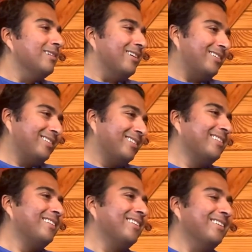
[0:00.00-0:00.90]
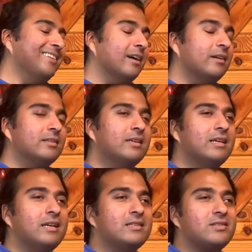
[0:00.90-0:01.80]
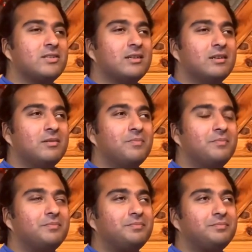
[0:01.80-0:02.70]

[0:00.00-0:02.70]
Yeah, yeah, it's, um,